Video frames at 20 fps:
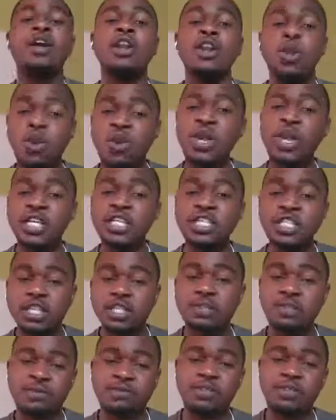
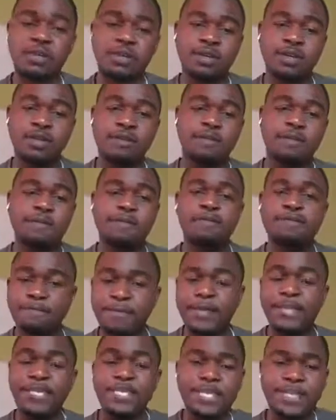locations of the
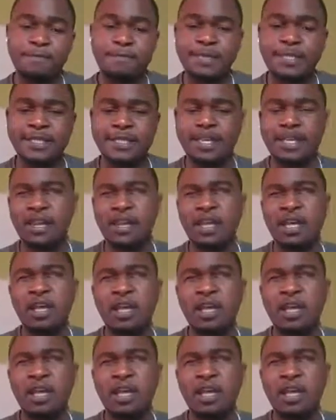patient, basically.